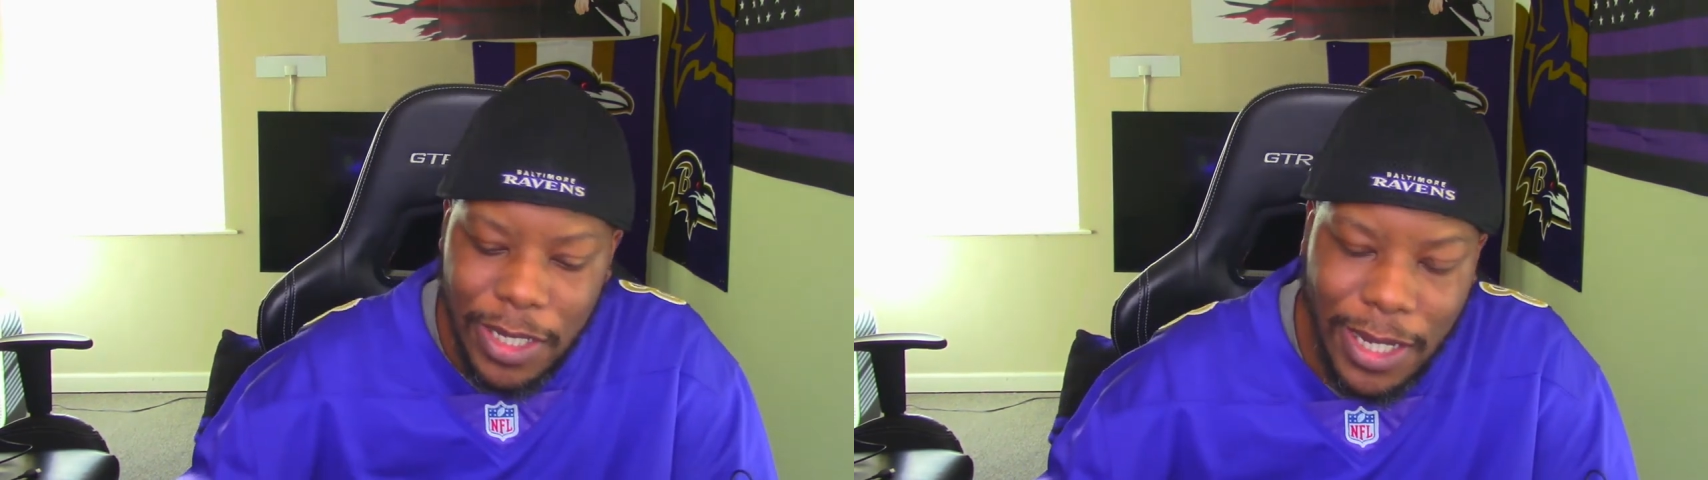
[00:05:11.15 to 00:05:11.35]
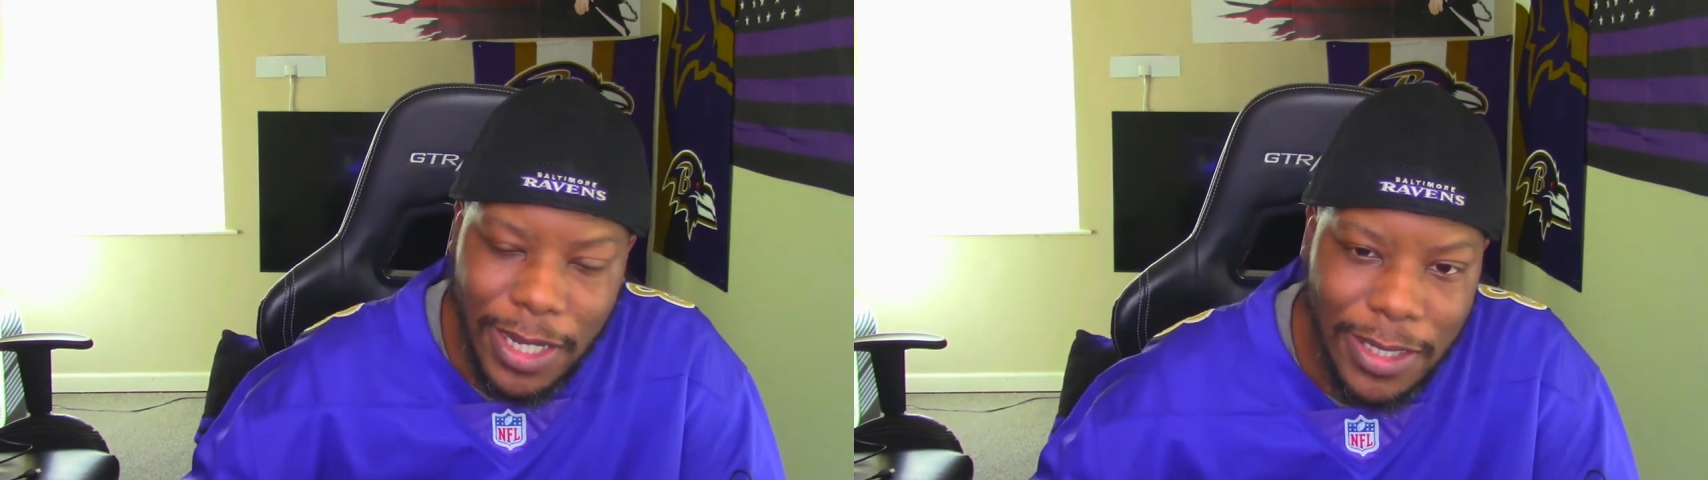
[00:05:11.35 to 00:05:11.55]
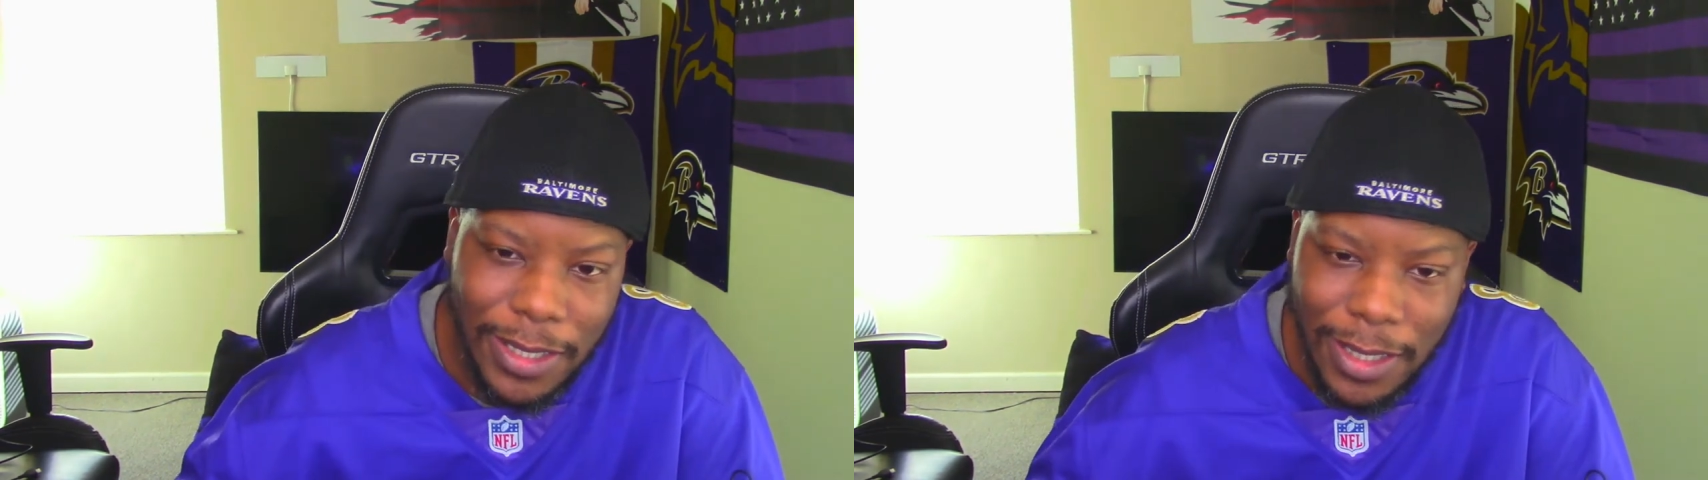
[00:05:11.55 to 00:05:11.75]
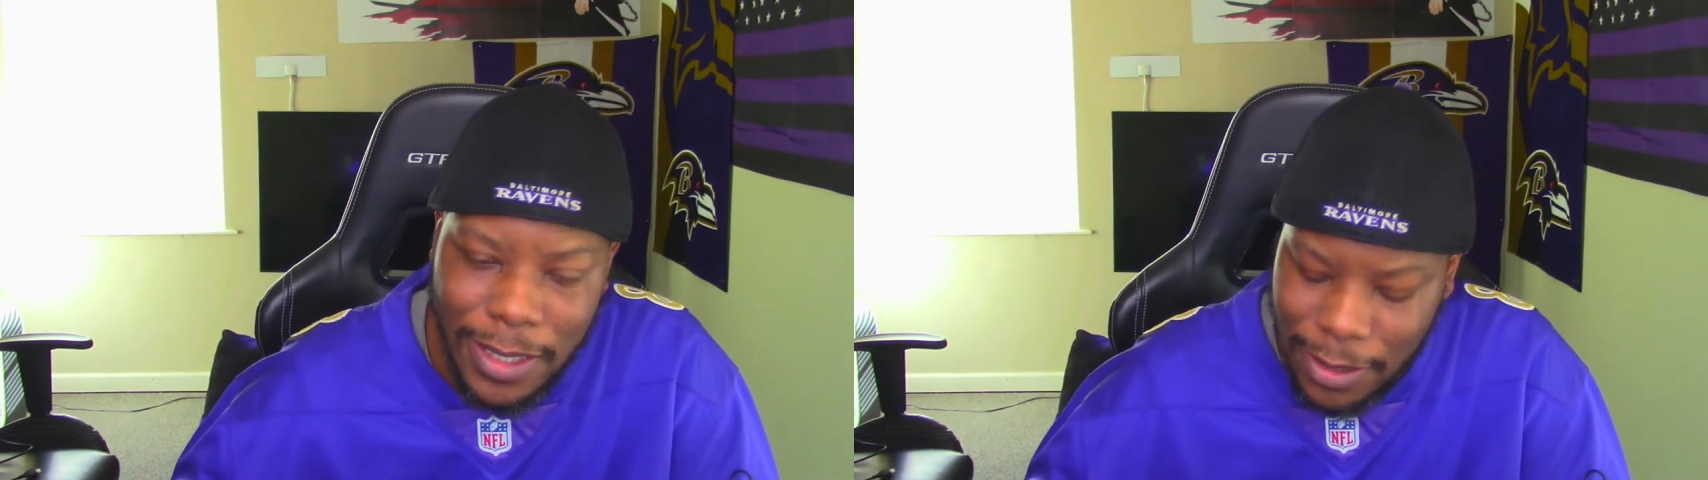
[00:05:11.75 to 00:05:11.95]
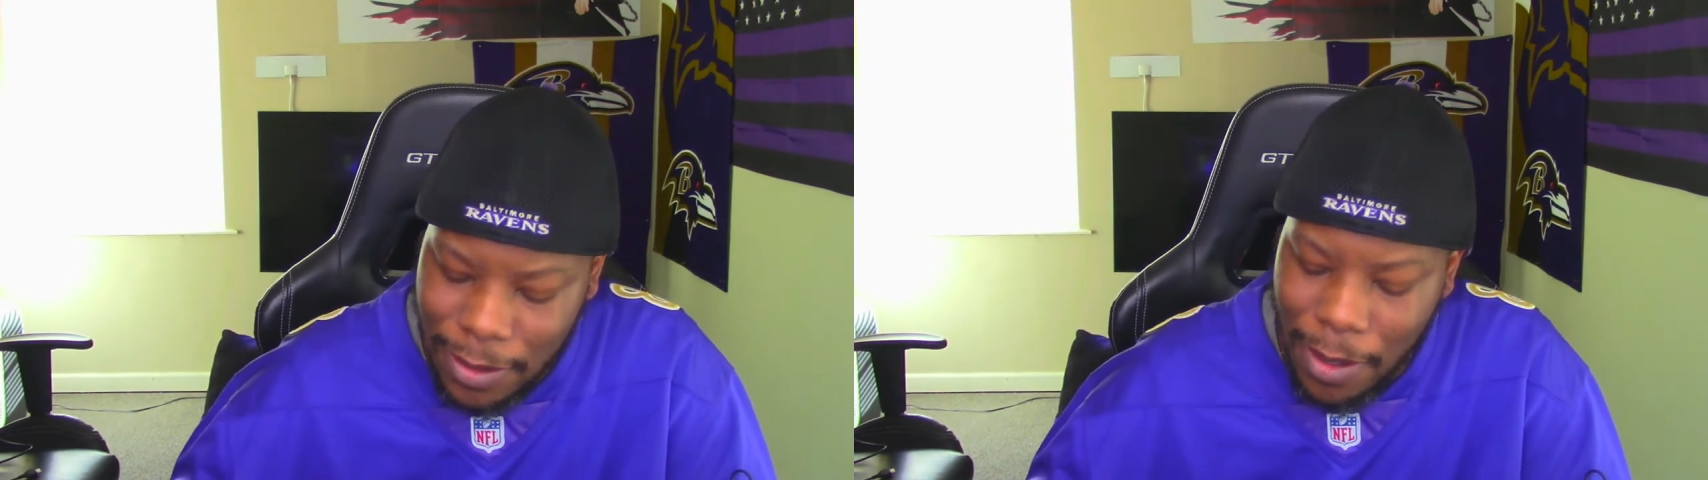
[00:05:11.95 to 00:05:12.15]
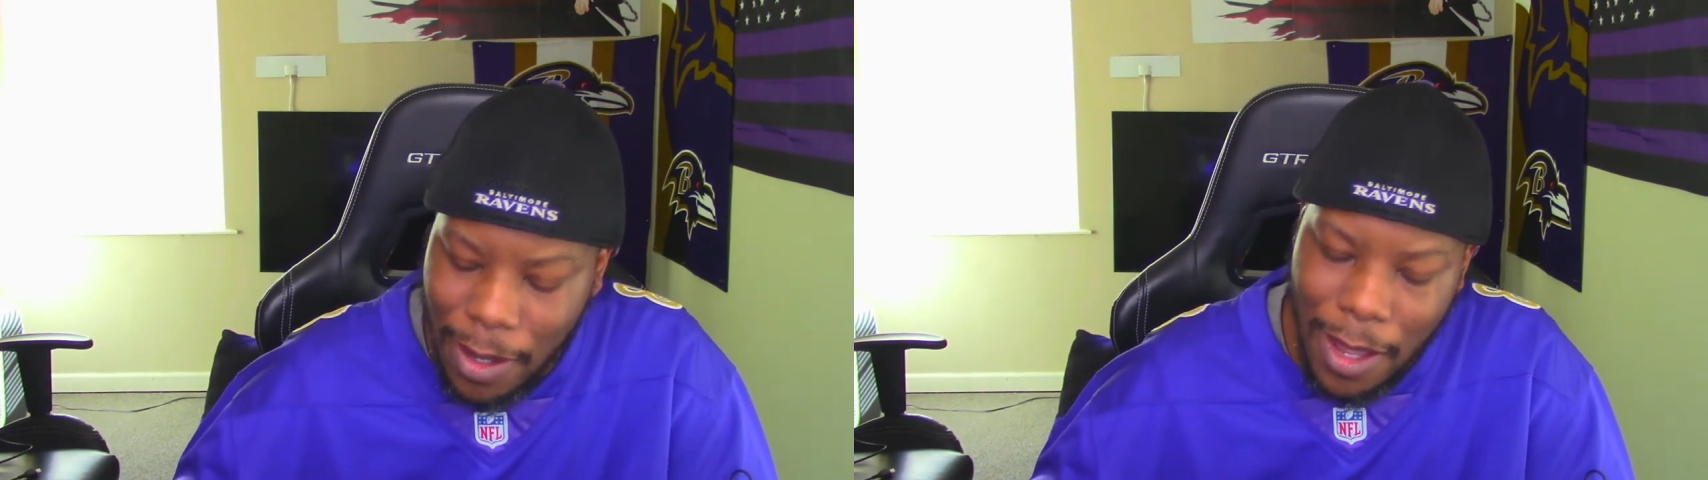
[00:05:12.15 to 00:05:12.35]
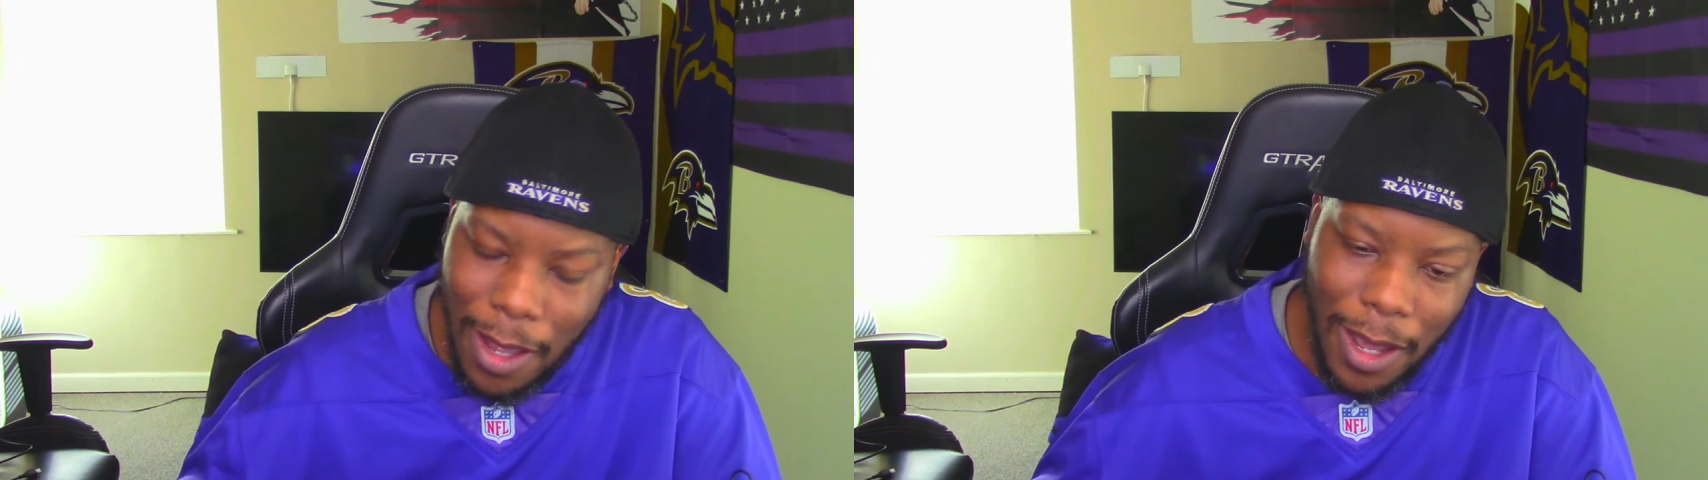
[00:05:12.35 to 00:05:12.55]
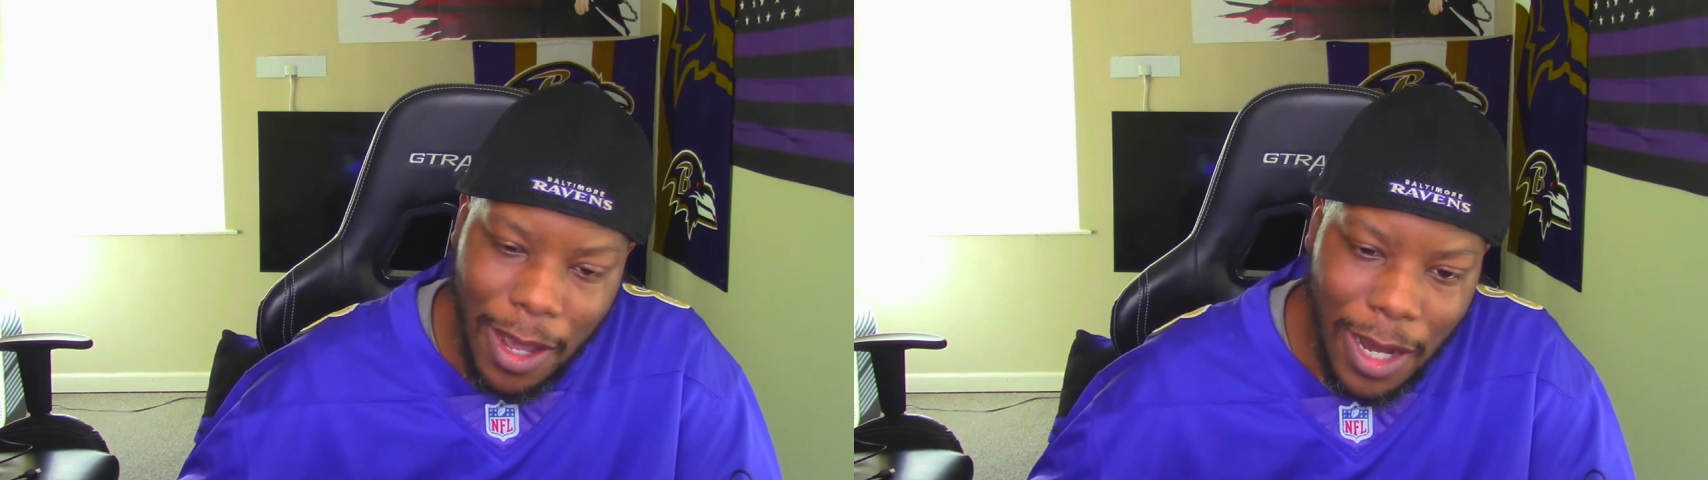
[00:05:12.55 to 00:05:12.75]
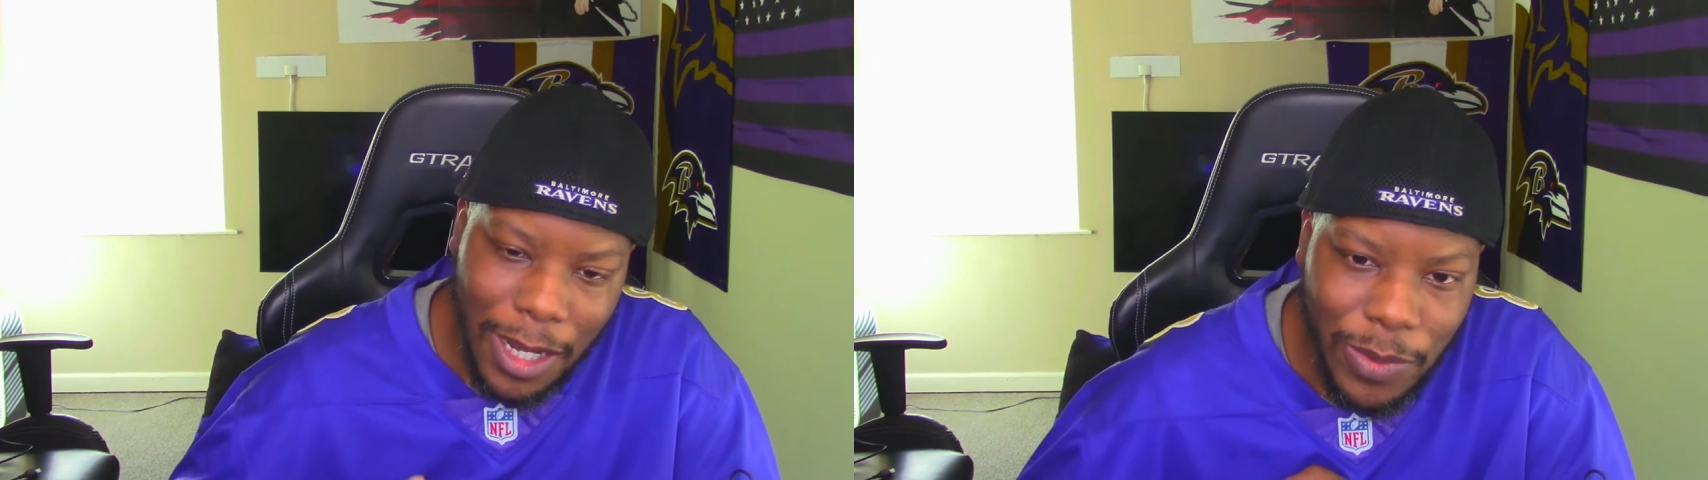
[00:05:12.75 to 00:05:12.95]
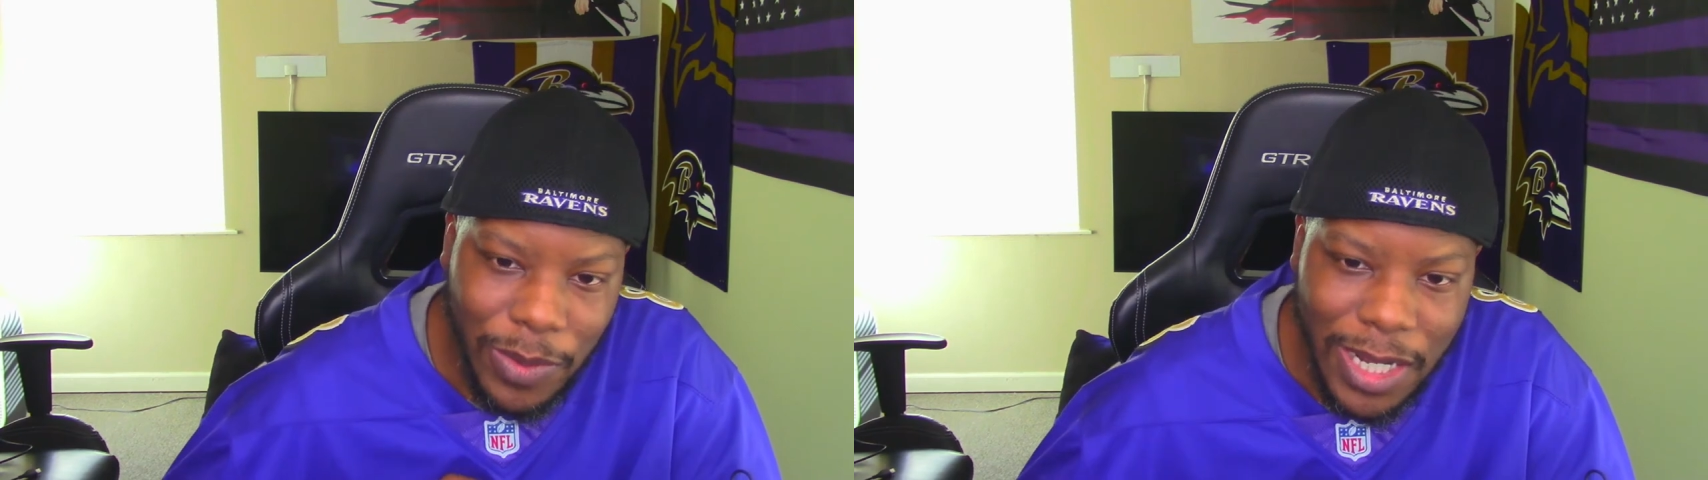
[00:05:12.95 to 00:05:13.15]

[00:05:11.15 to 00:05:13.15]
at Hollywood